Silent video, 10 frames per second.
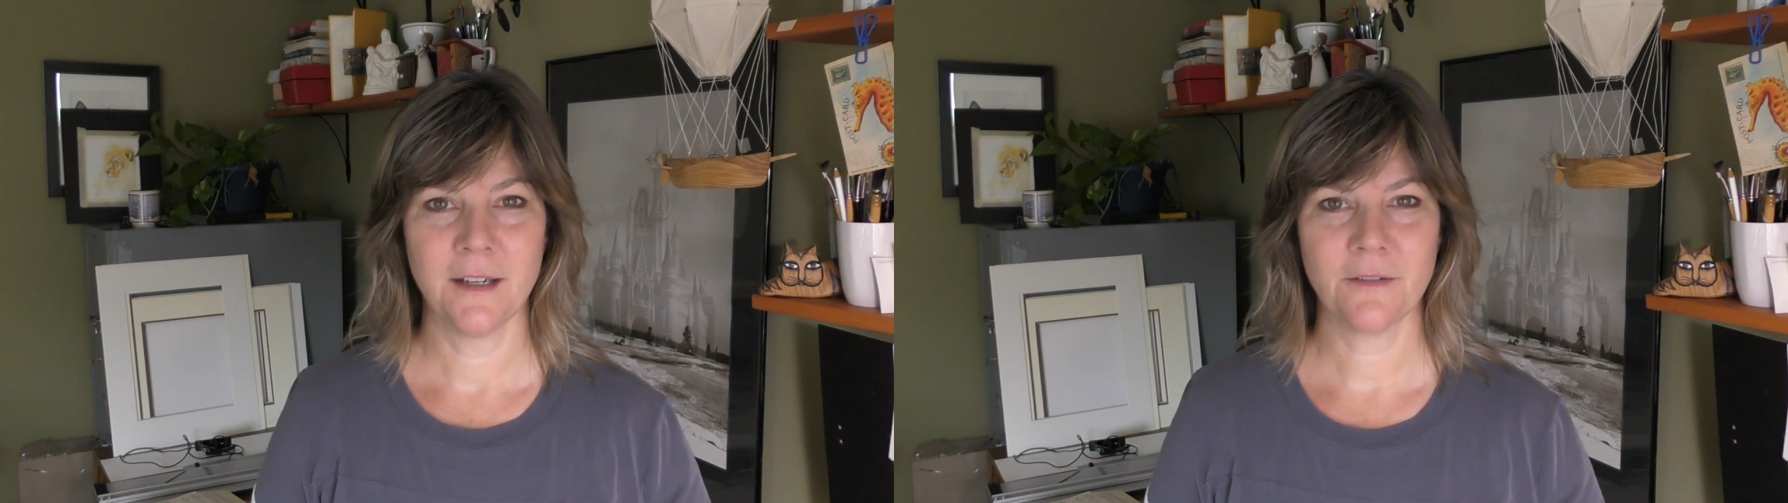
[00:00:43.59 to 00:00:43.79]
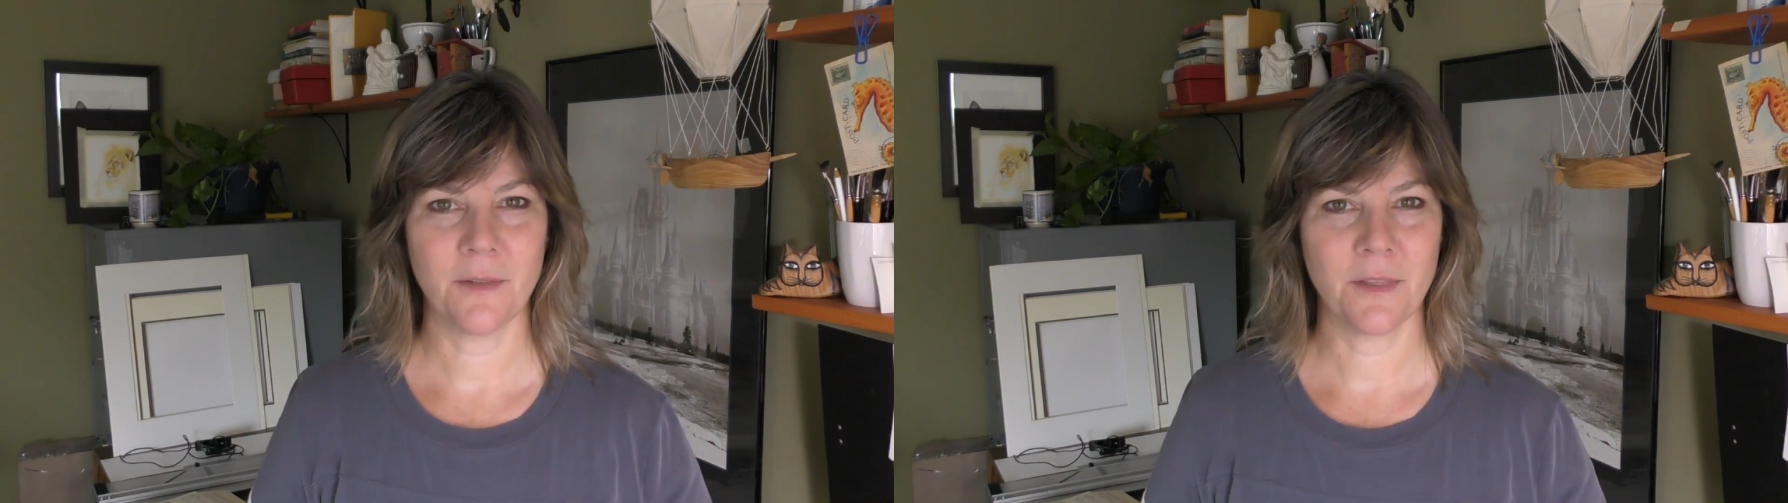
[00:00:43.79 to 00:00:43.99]

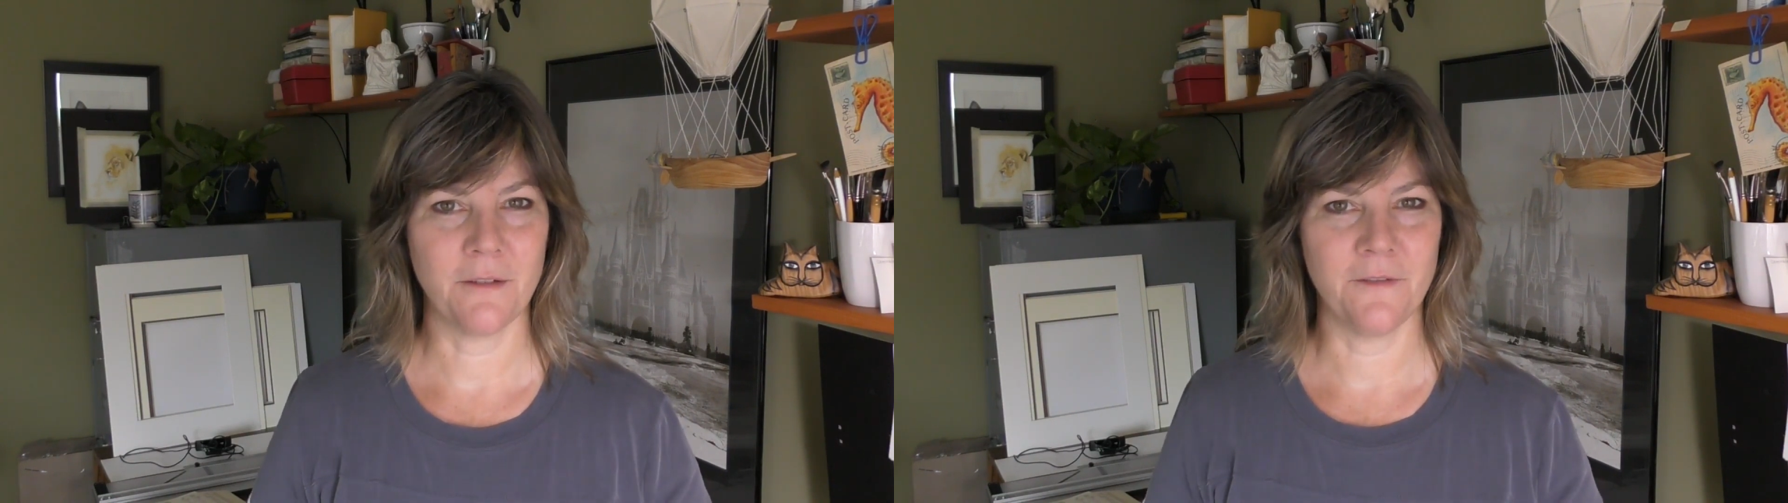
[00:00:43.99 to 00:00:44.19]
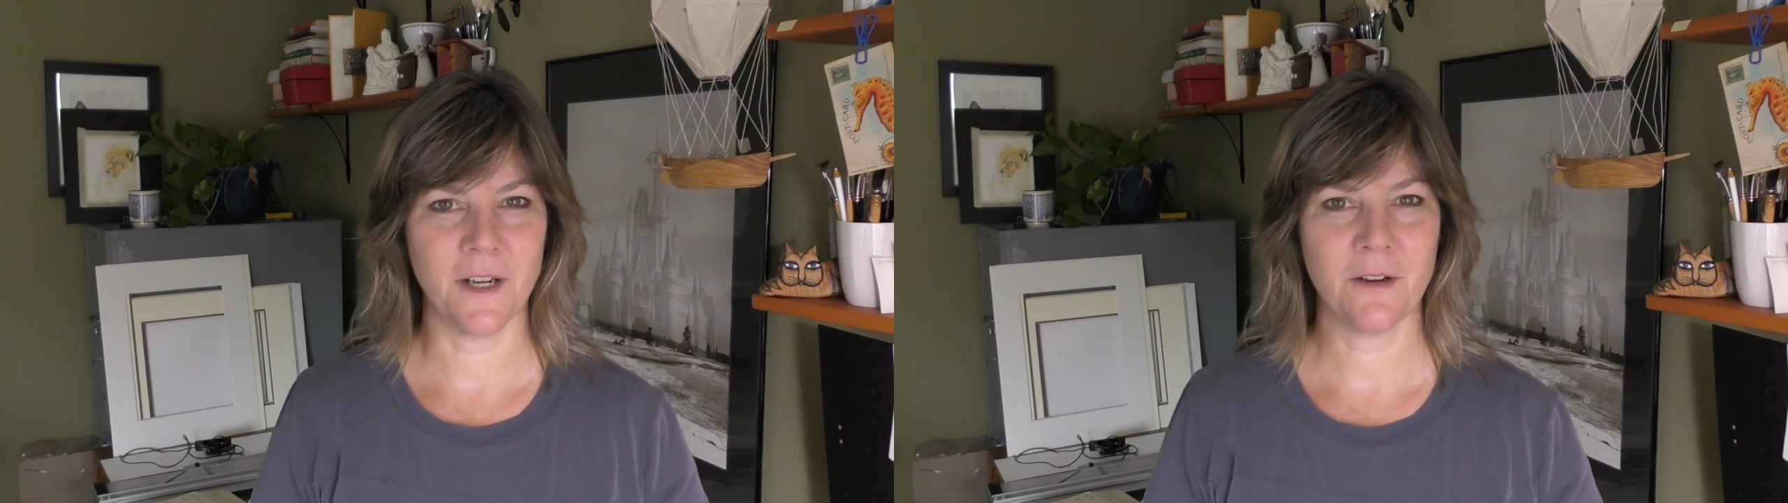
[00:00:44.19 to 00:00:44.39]
from the
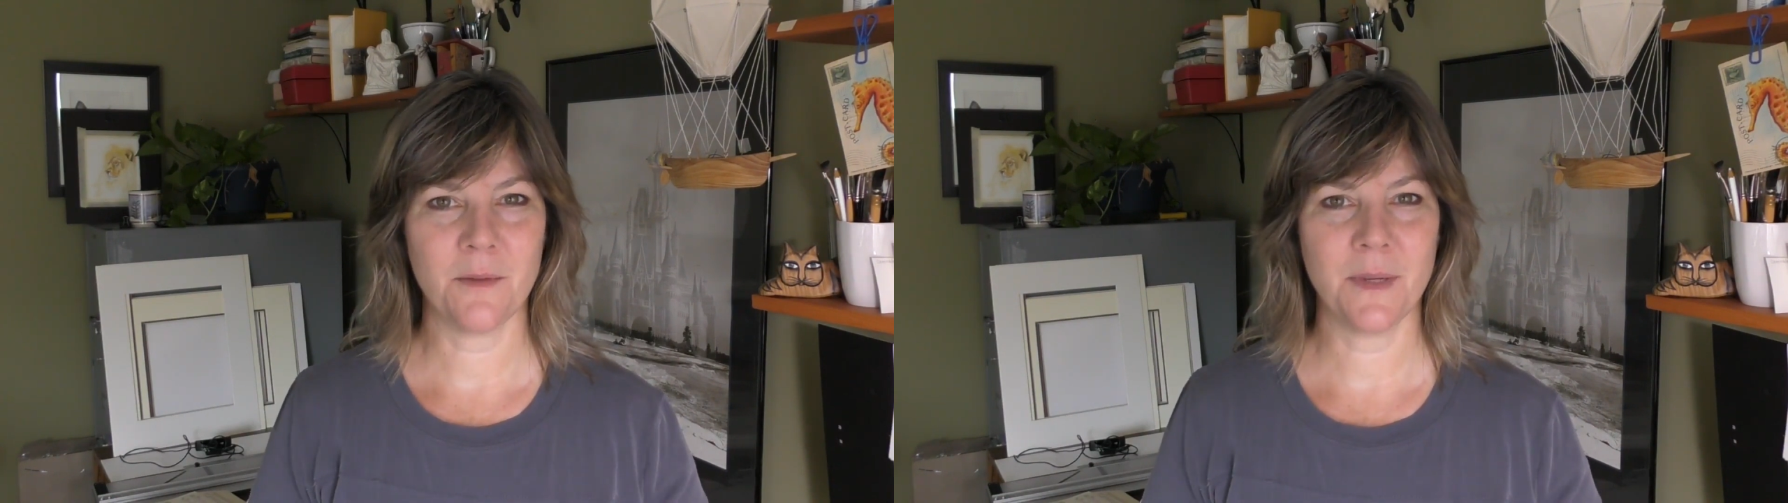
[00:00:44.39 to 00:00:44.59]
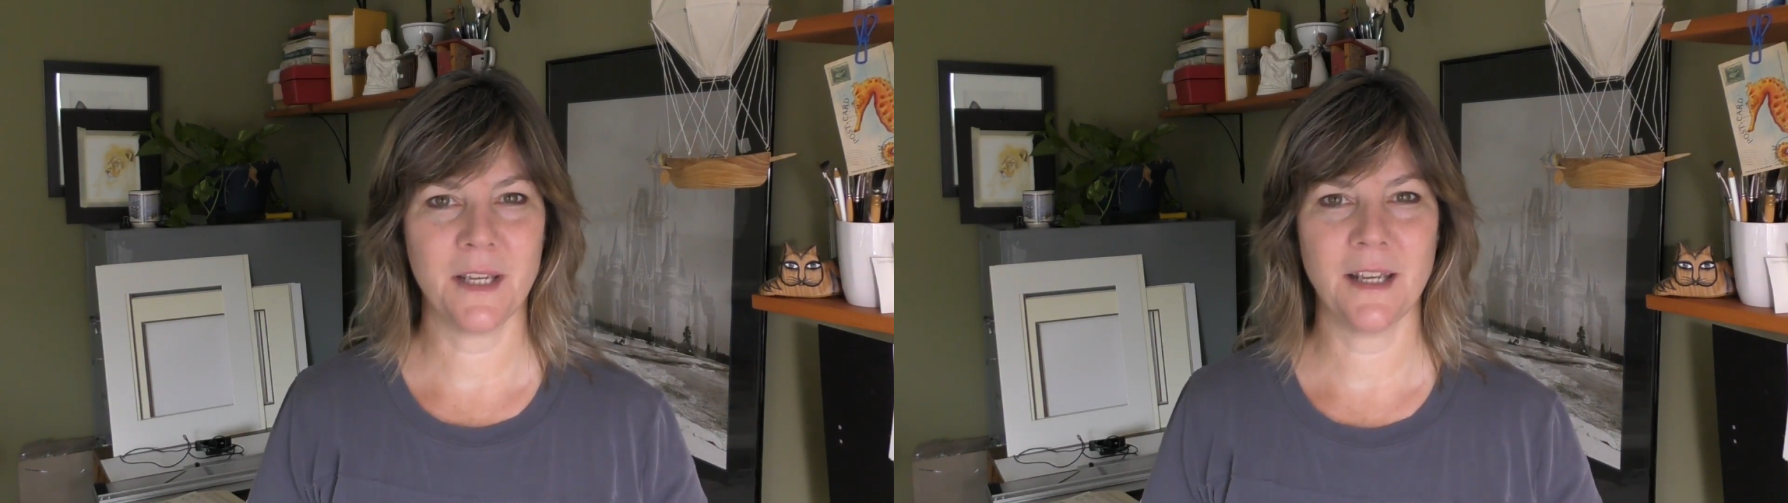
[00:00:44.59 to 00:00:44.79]
very
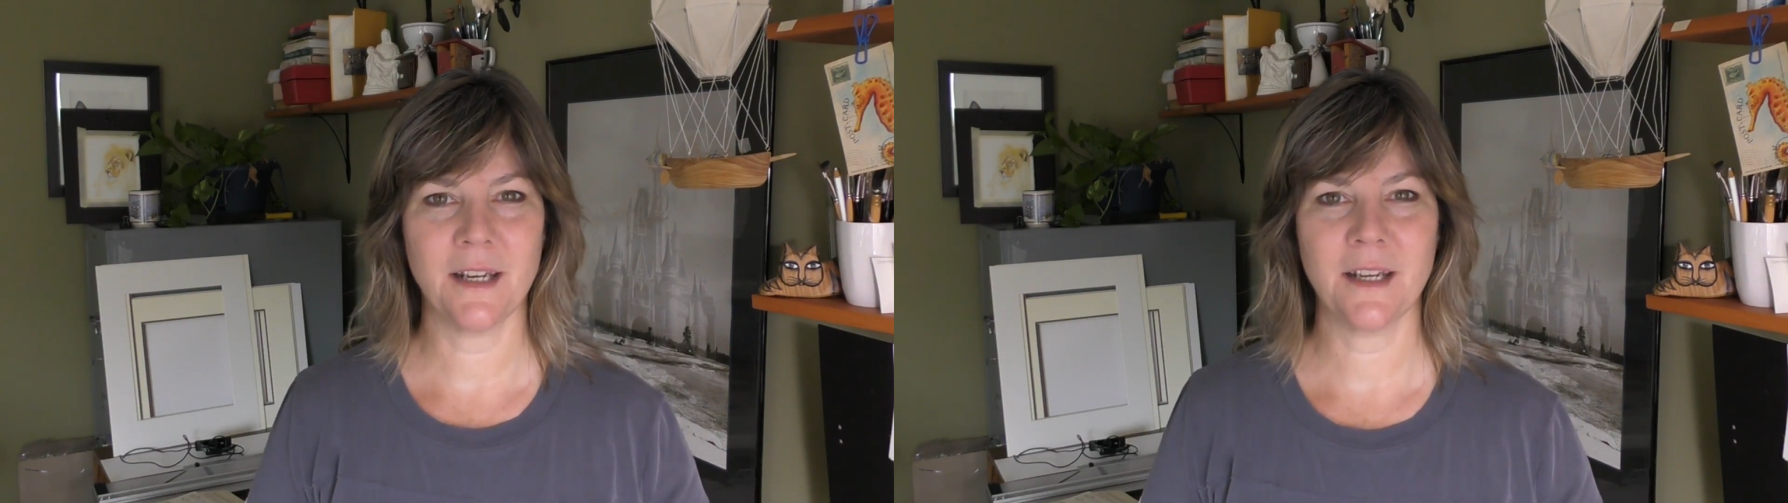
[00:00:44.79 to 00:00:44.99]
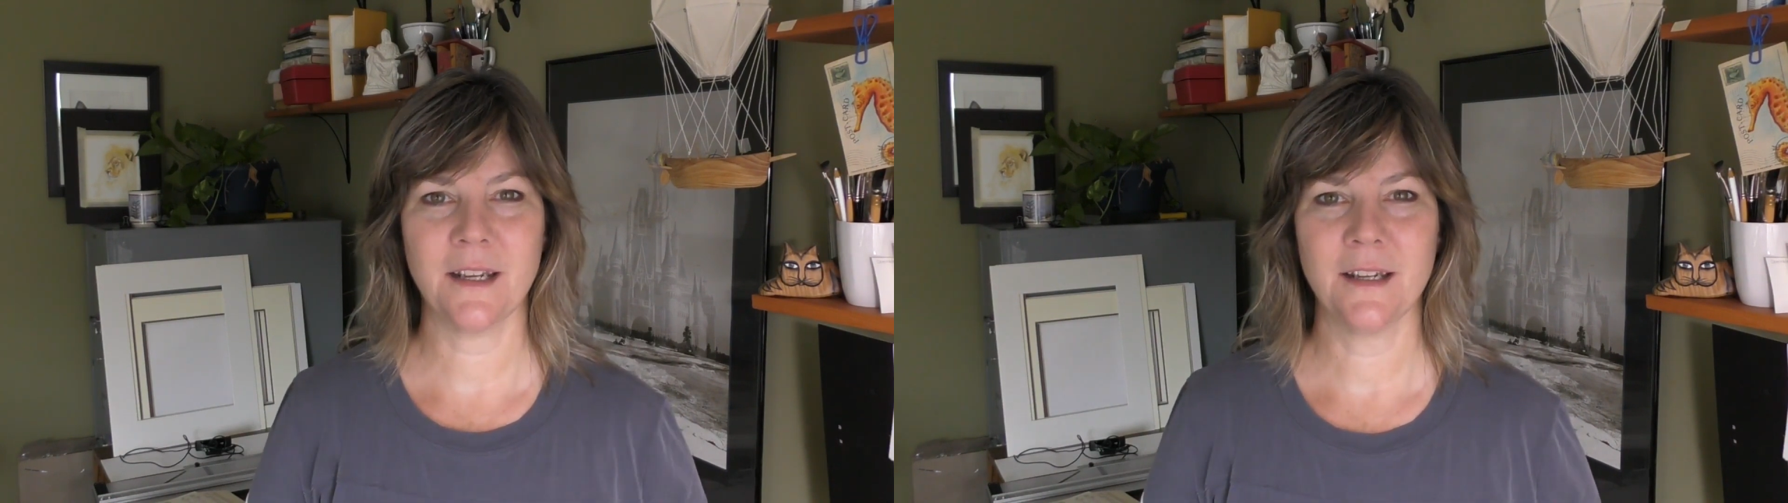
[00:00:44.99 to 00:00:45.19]

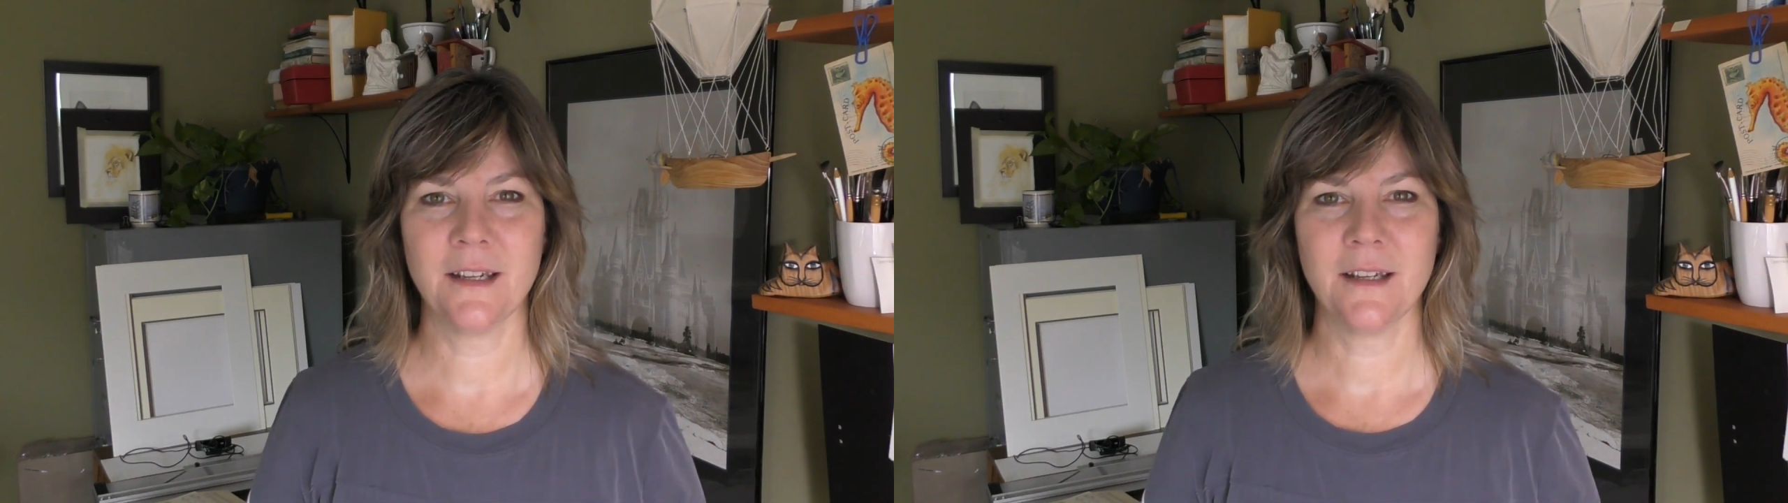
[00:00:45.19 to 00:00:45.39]
beginning